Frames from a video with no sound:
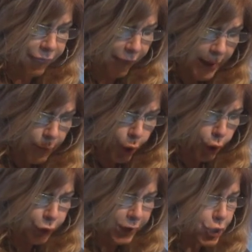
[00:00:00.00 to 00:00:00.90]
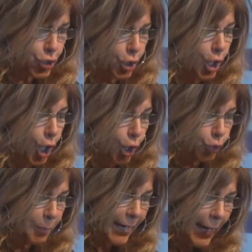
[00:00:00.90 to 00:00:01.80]
framework conditions
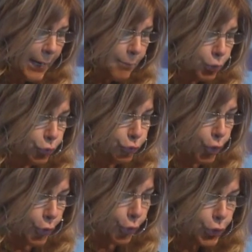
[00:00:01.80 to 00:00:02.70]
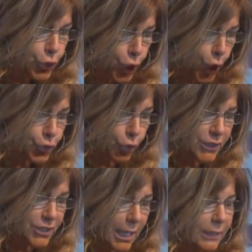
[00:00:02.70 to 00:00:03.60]
to be able to turn research
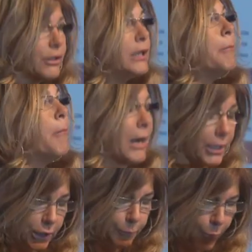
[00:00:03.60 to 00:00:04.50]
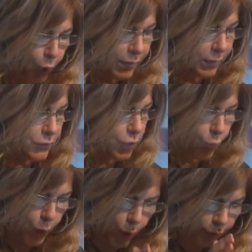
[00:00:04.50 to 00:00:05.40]
results in market products. So
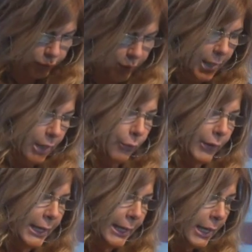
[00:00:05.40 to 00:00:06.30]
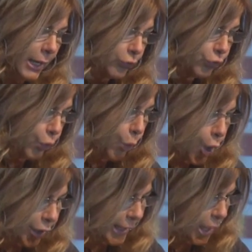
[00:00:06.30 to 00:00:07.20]
we want really to
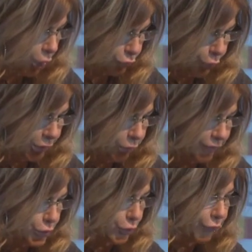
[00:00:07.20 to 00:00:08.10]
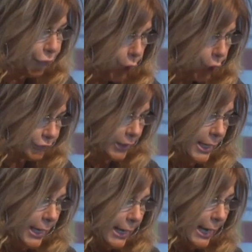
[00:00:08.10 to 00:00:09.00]
work a lot on innovation. Fourth,
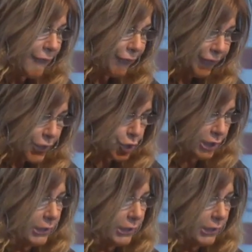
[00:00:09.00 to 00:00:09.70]
efficient